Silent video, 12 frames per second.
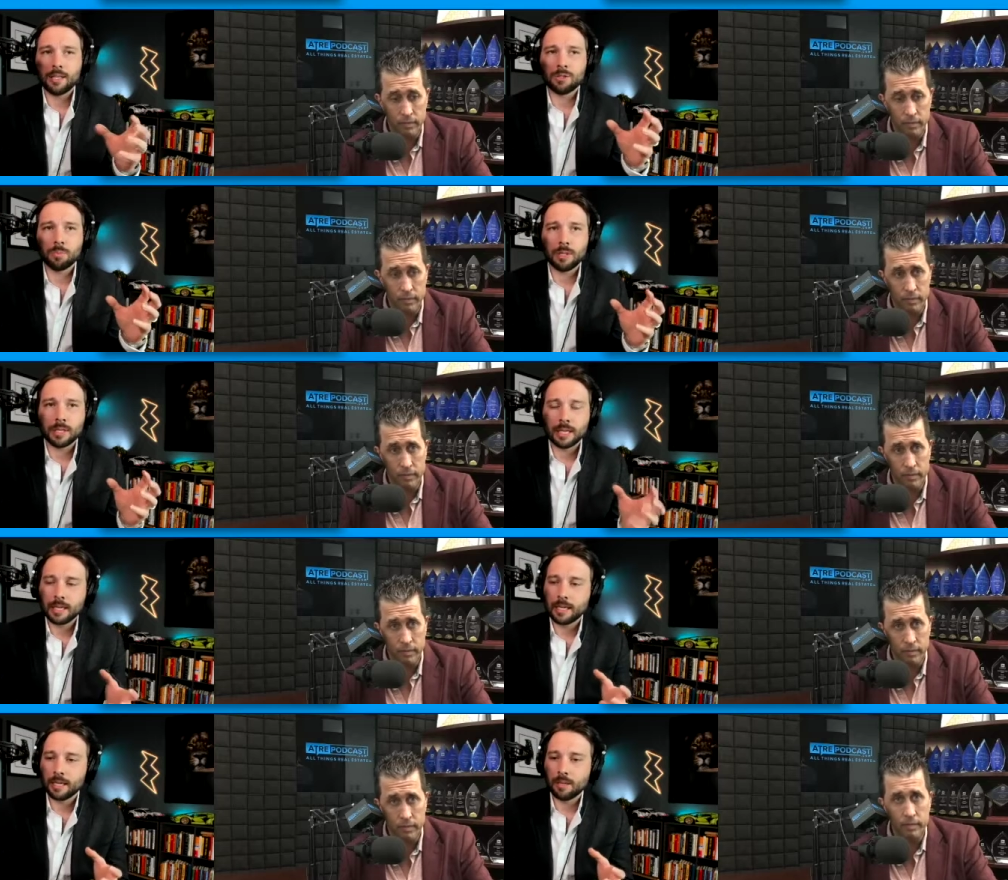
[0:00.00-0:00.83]
Speaker 1: or building
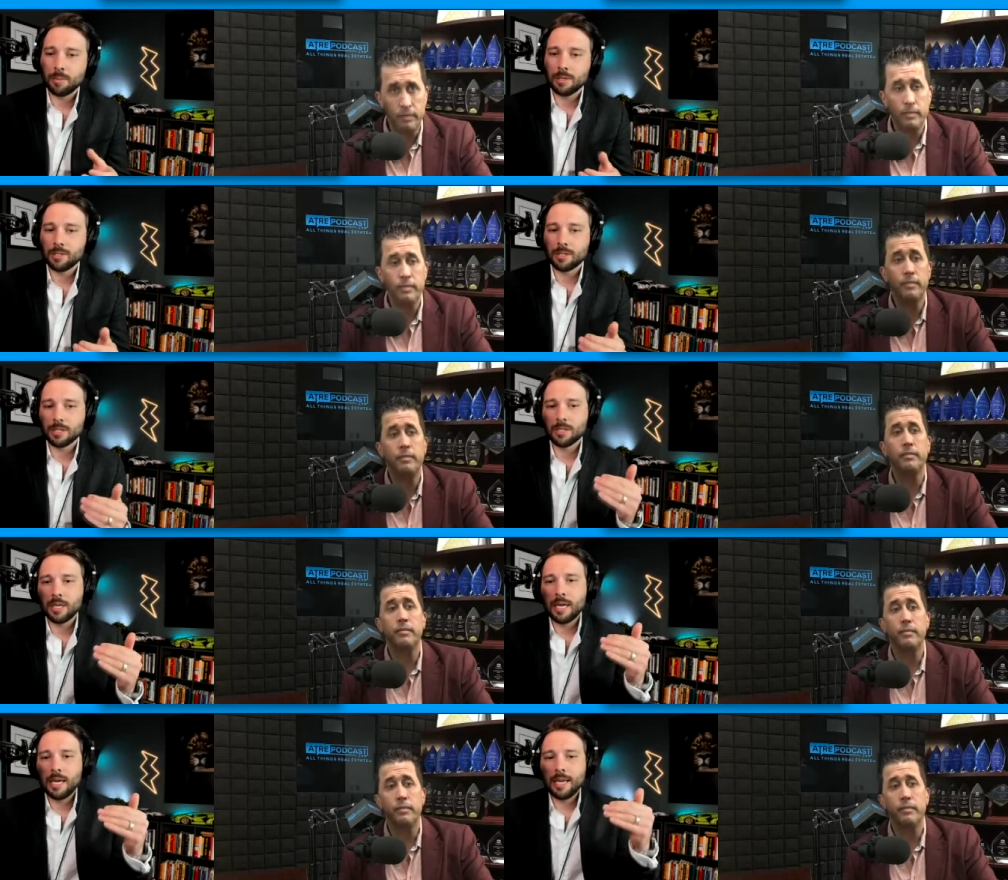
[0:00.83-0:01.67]
any kind of business,
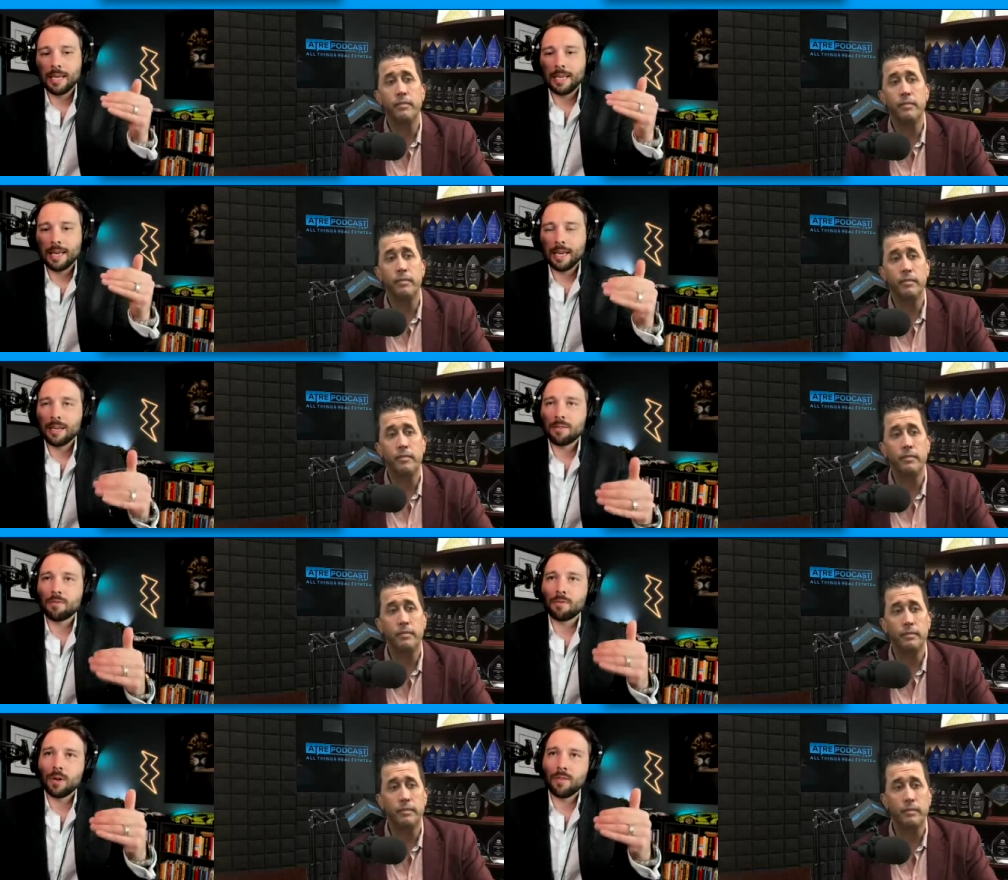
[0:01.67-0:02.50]
getting in
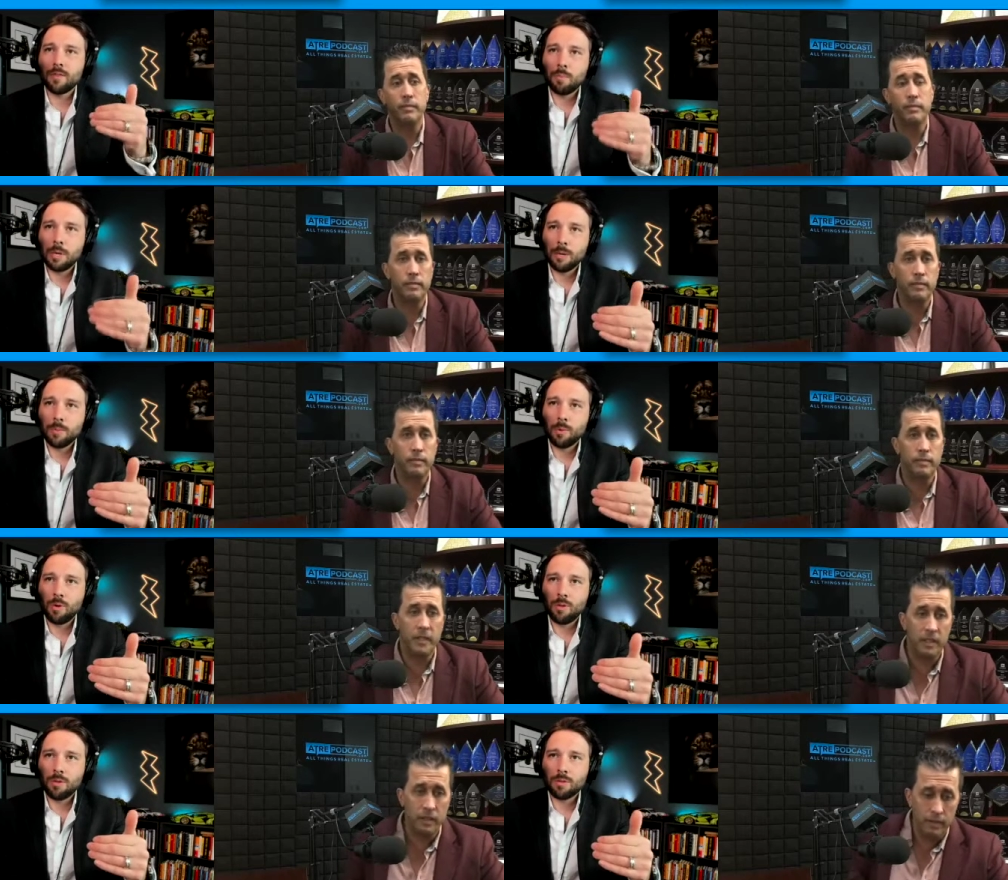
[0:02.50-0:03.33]
front of the
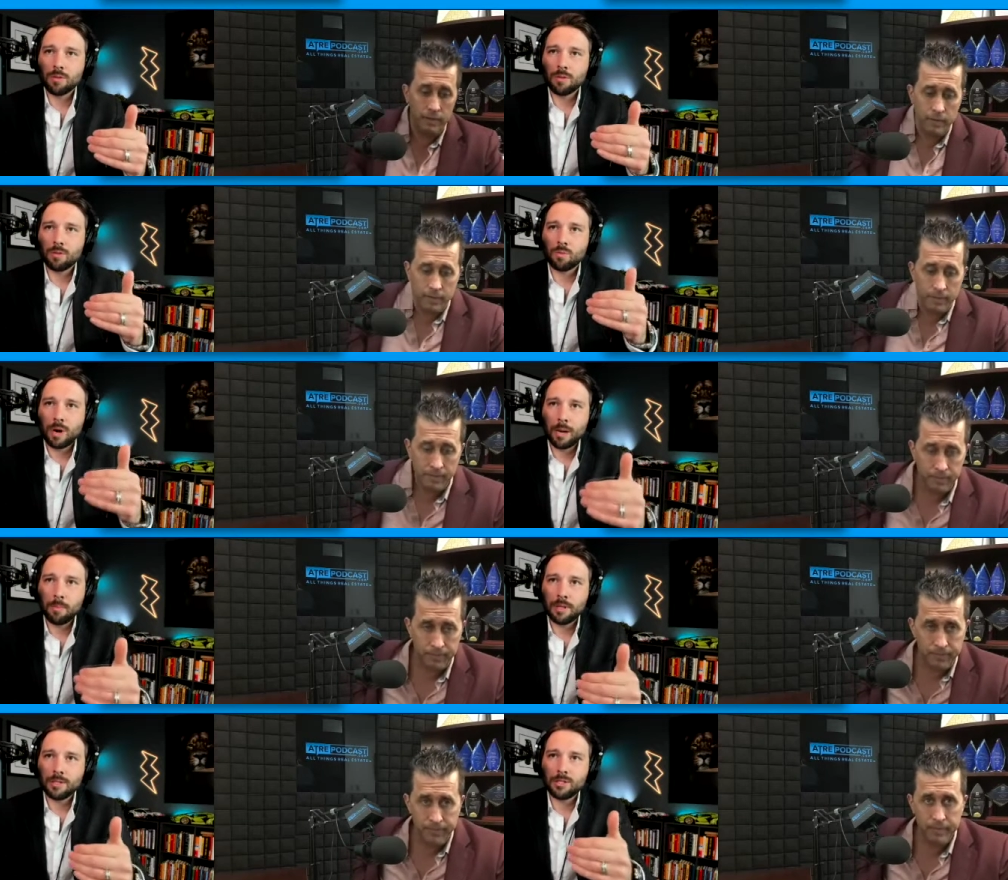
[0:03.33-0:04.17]
people,
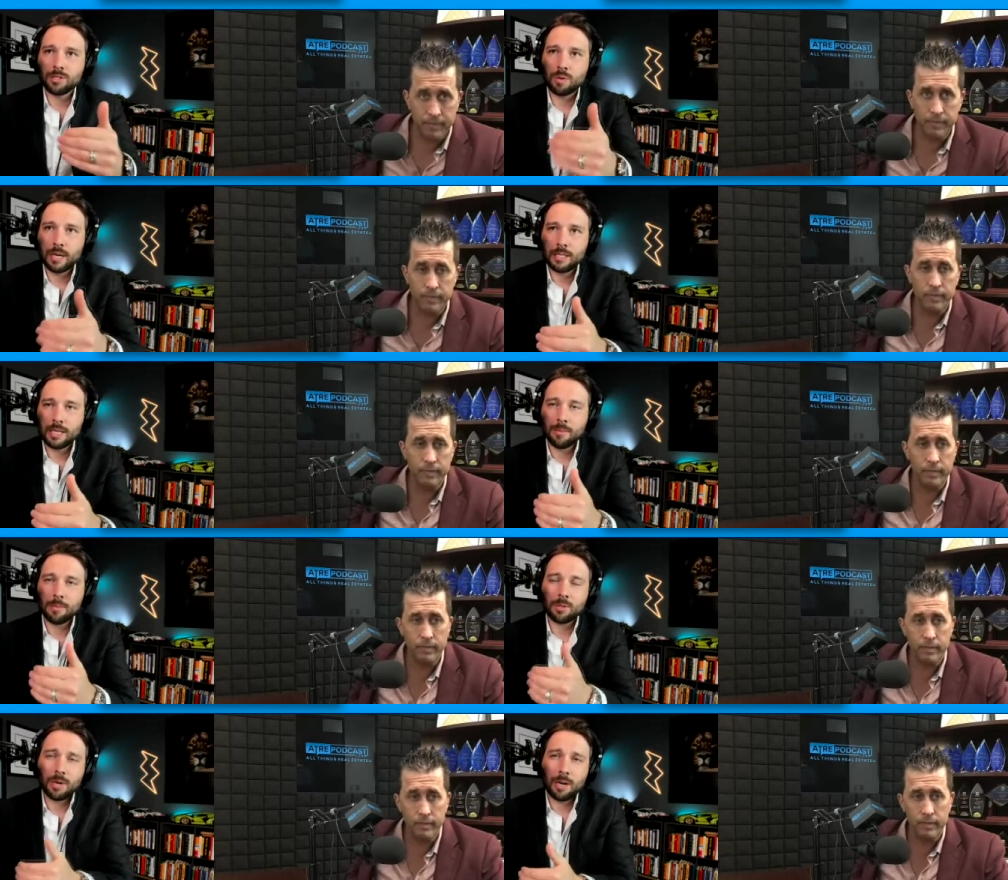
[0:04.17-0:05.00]
right places, right time
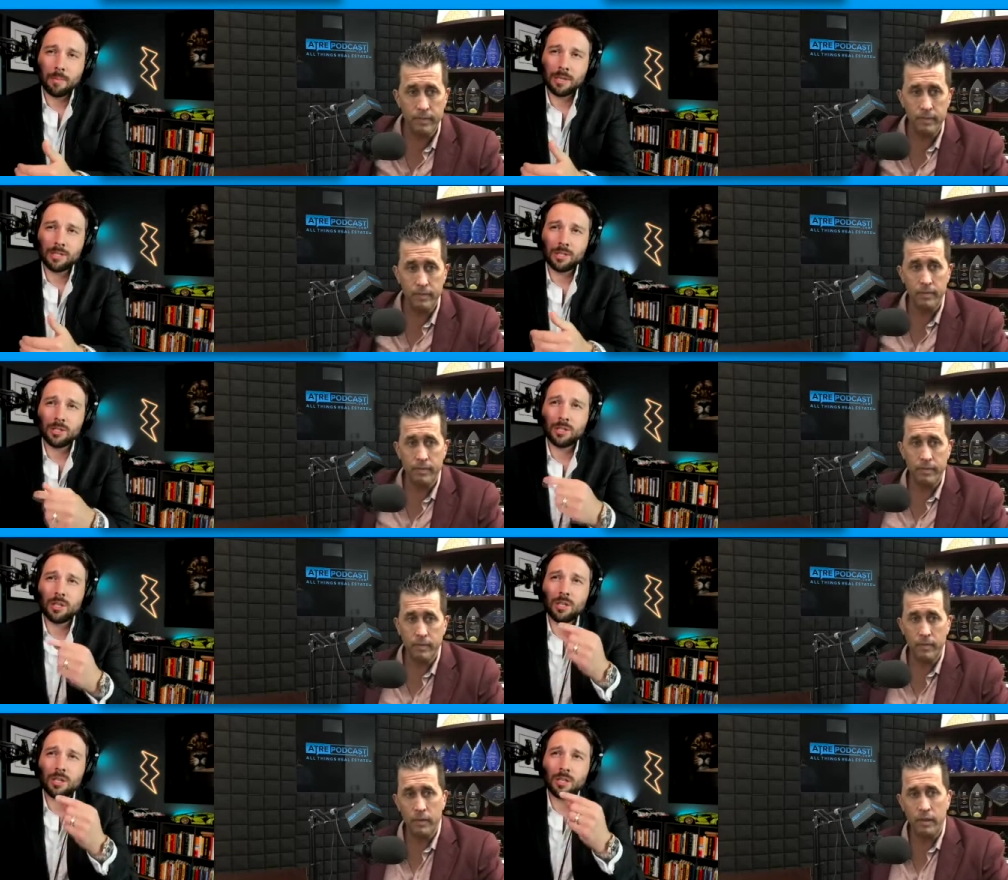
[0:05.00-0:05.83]
with the right message
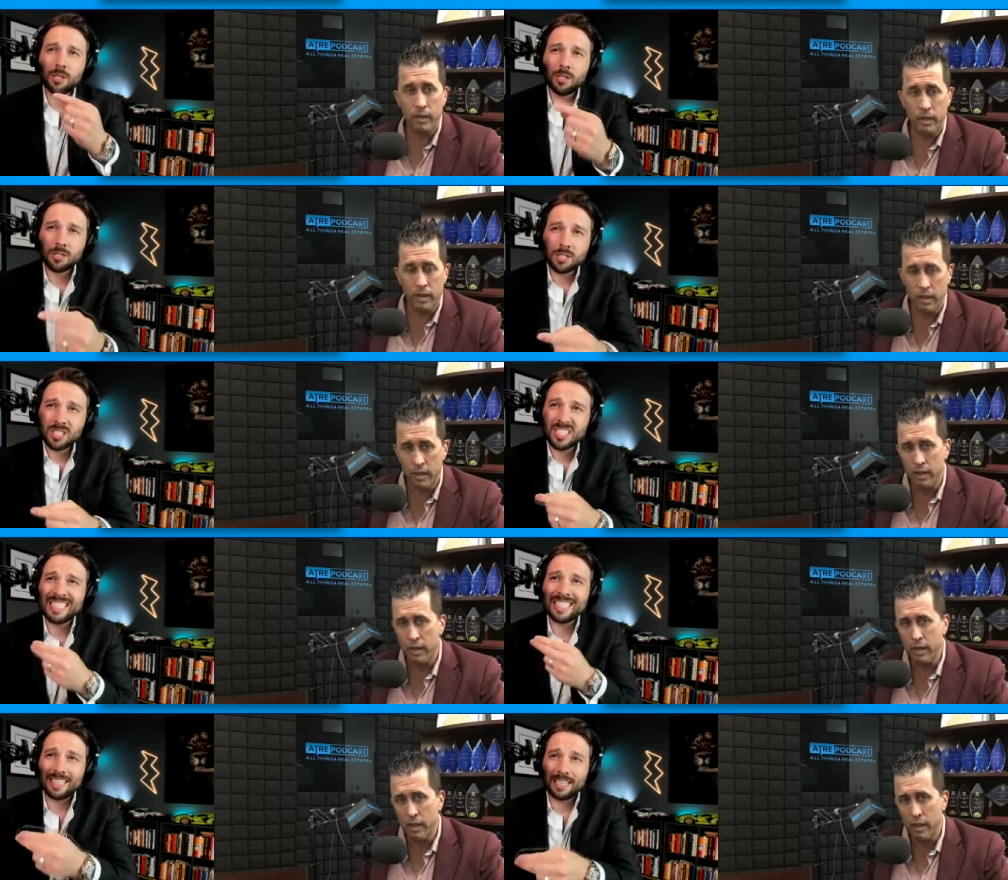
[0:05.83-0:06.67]

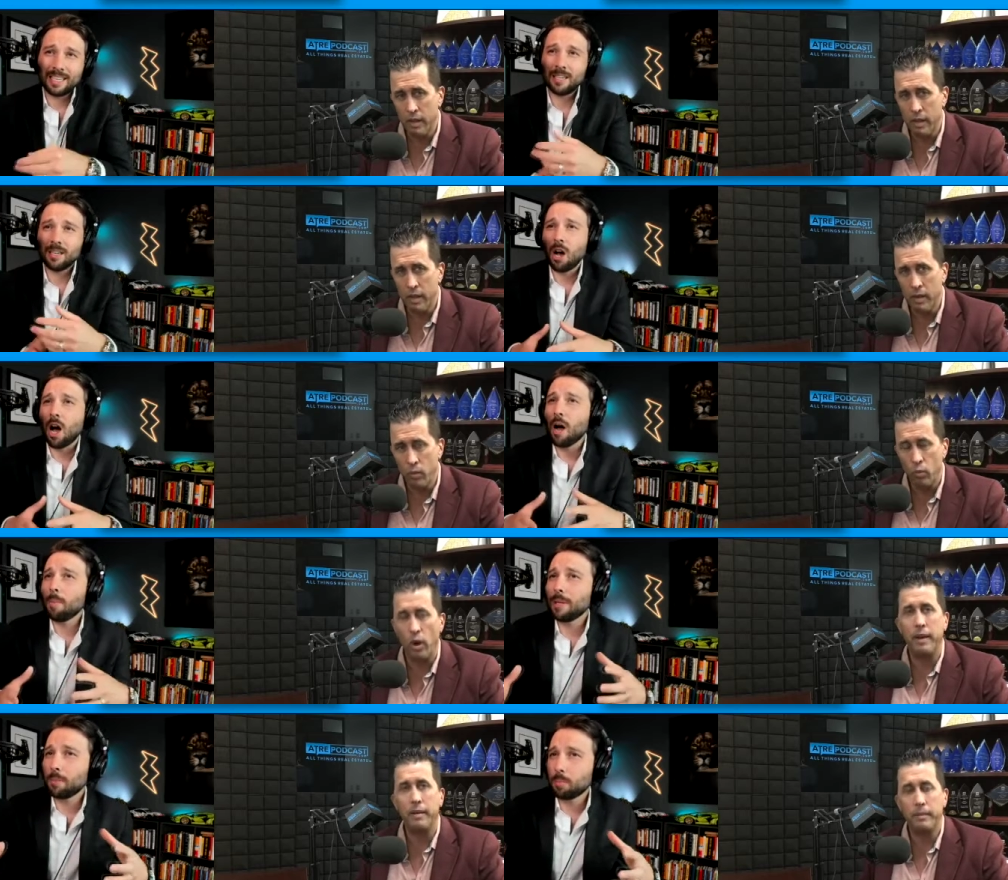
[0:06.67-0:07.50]
consistently
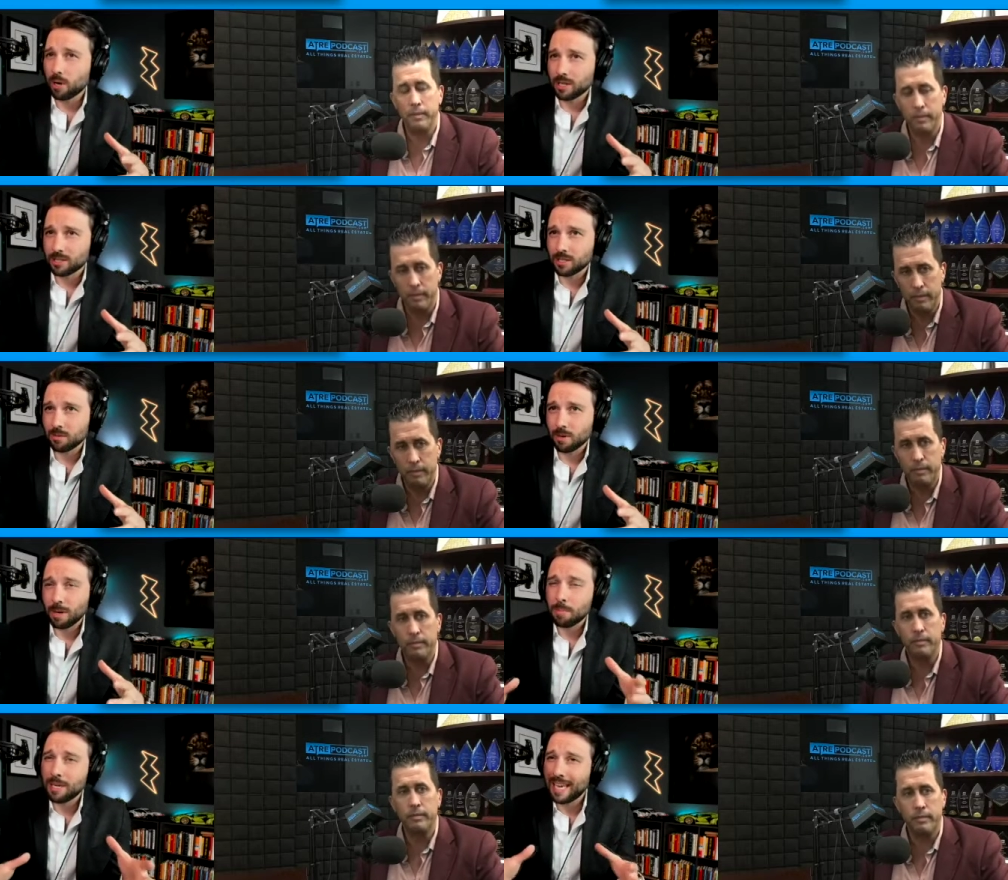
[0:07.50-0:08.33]
omnipresent, right? Being